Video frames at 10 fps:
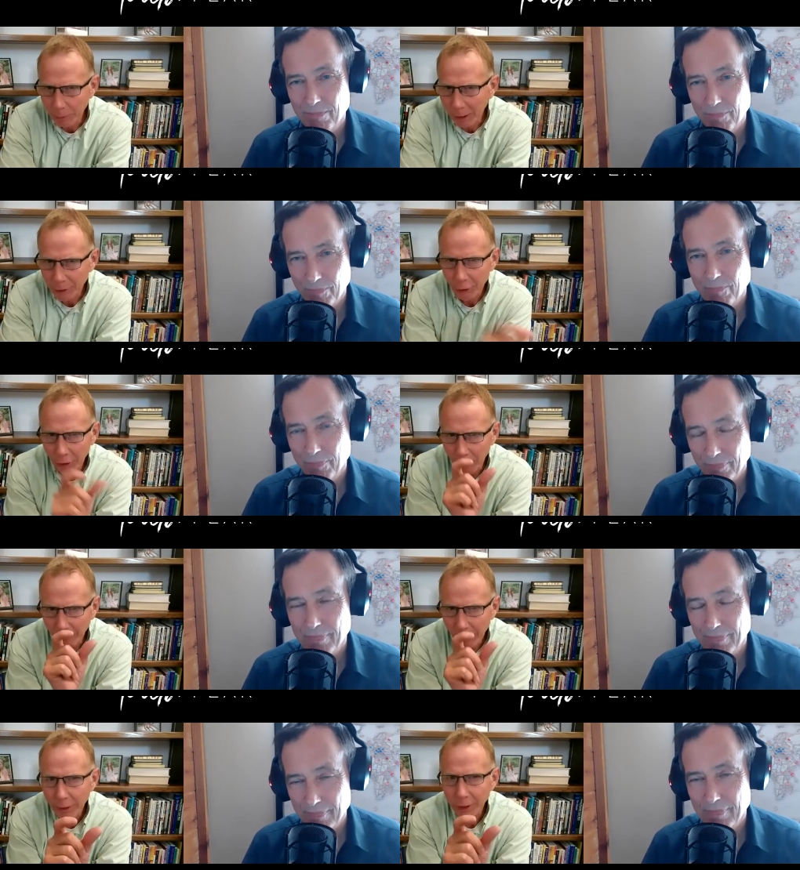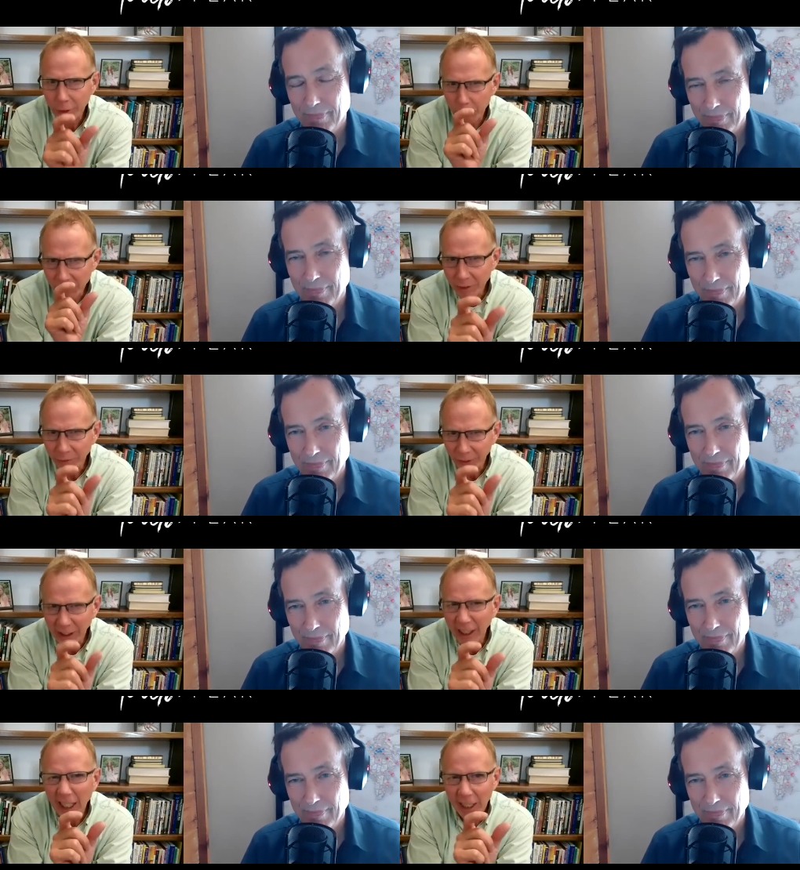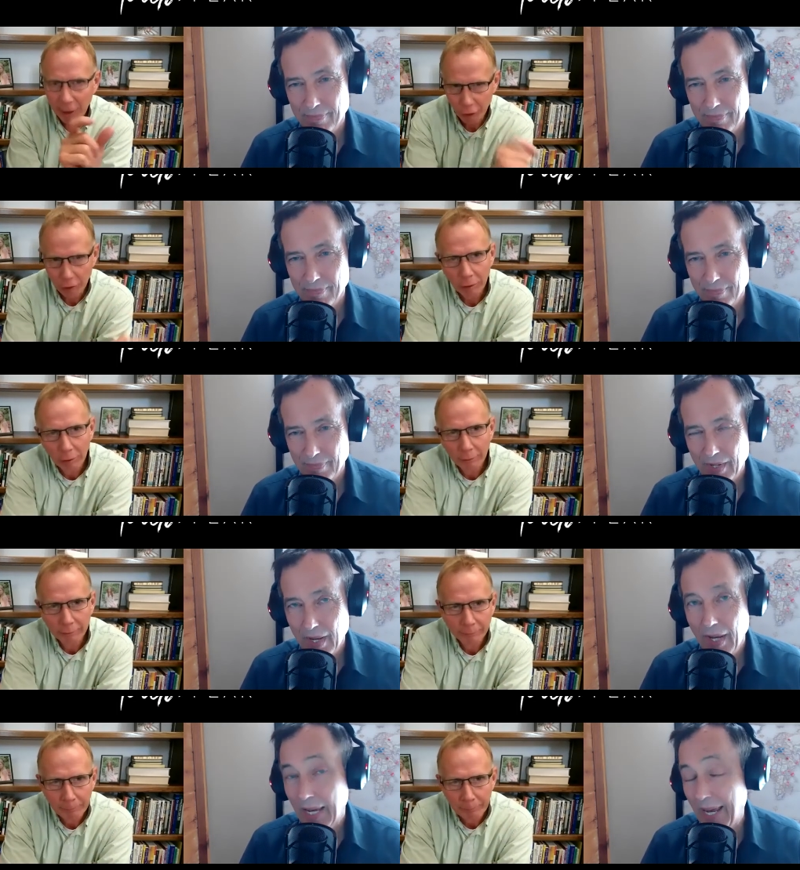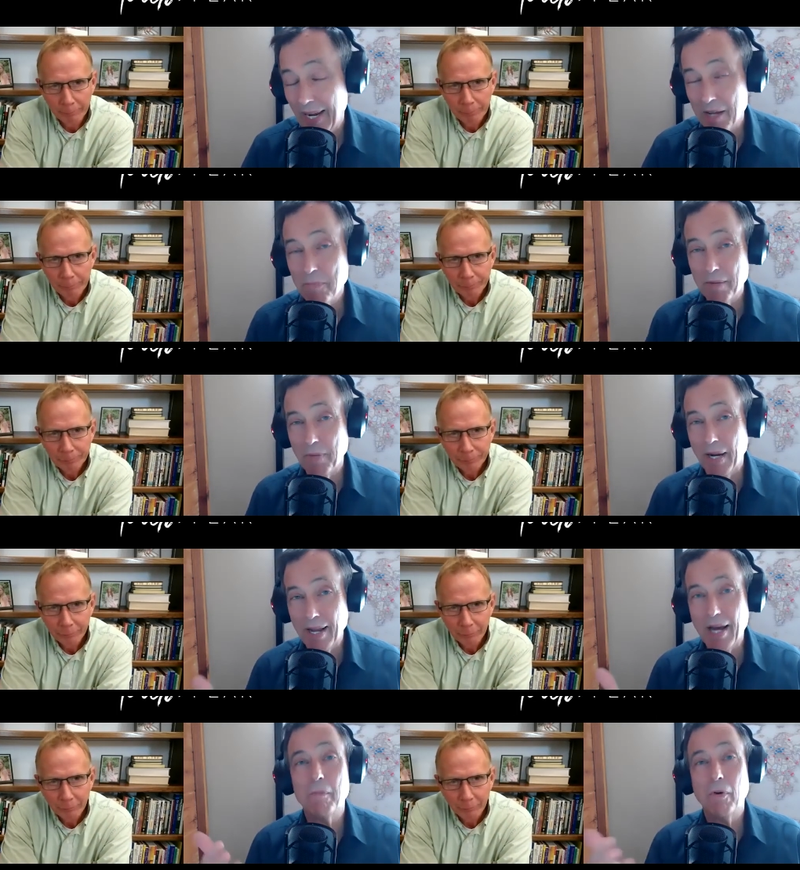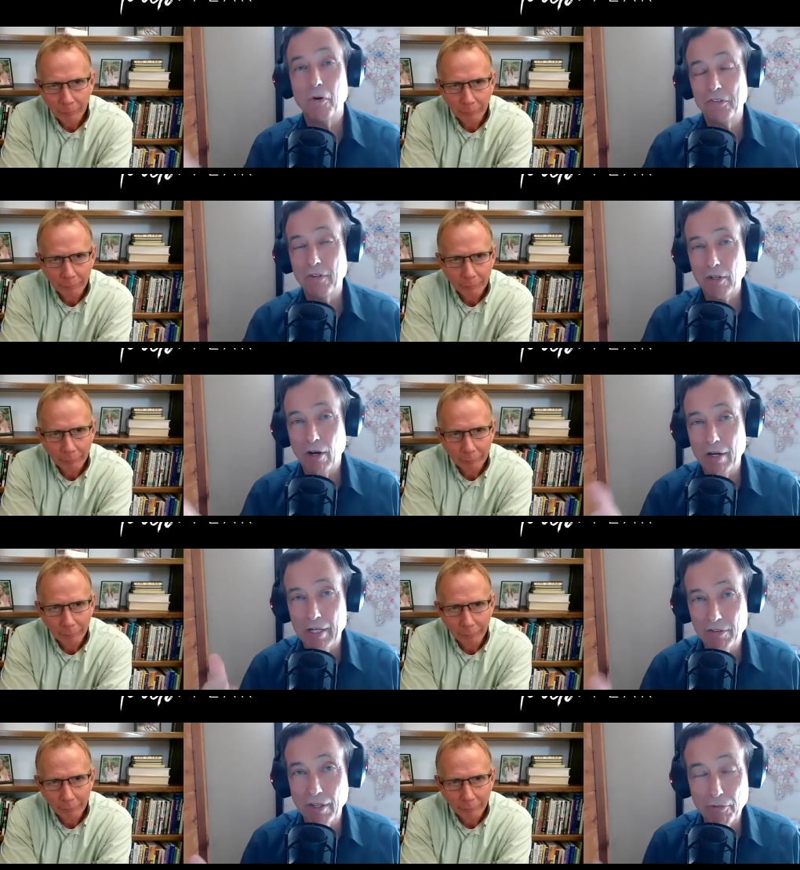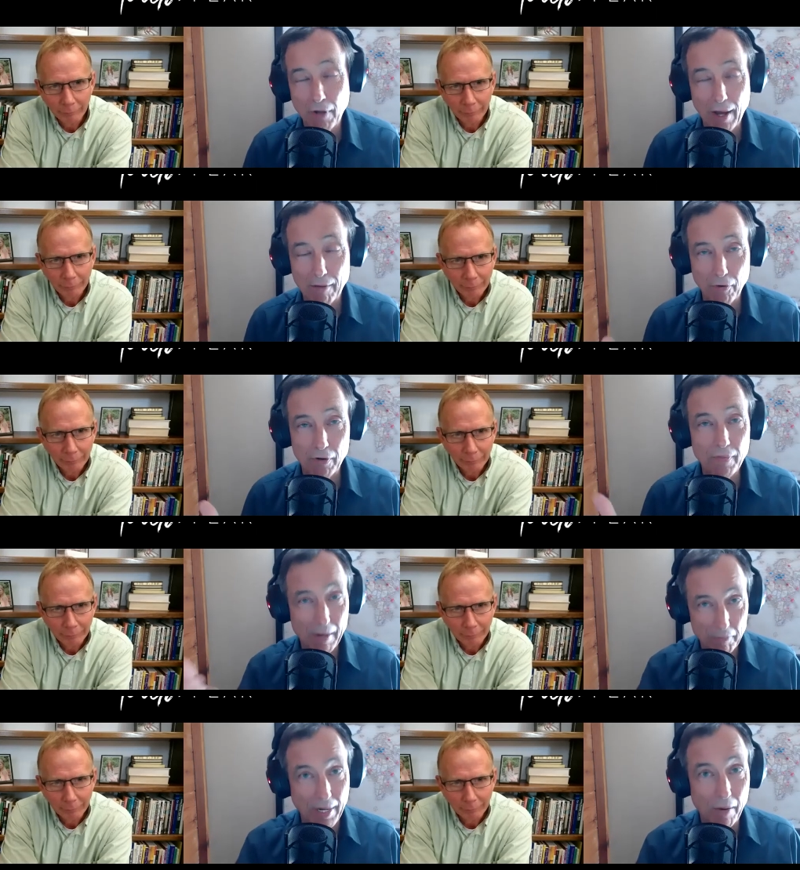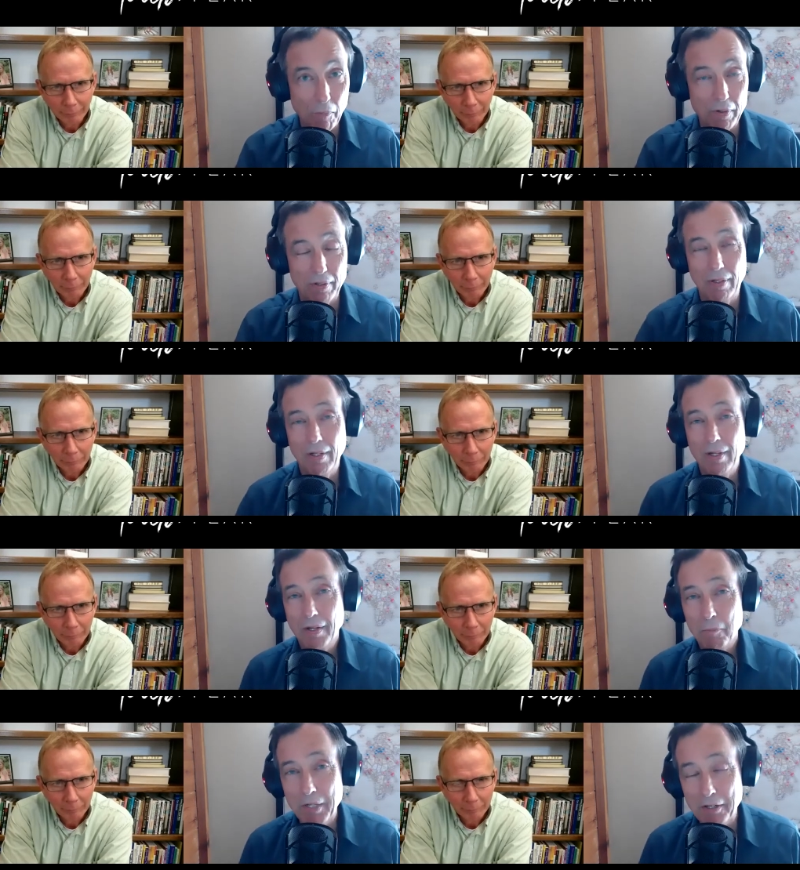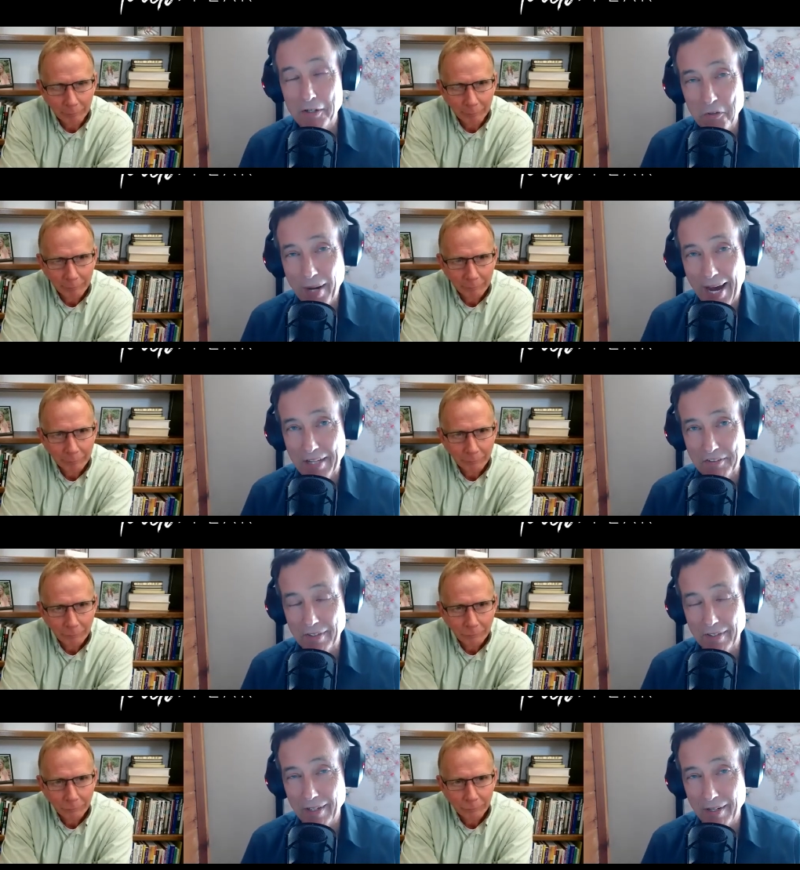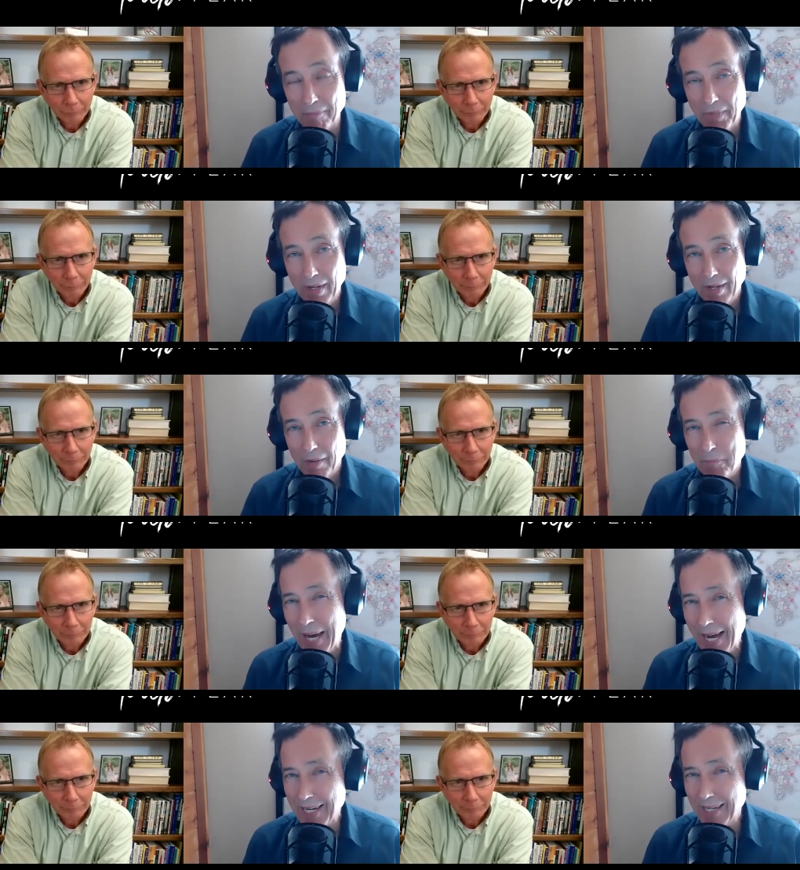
Speaker 1: because you're in a very specific niche.
Speaker 2: And I bet by now most of the audience has, have heard that, but I will, because you asked, uh, back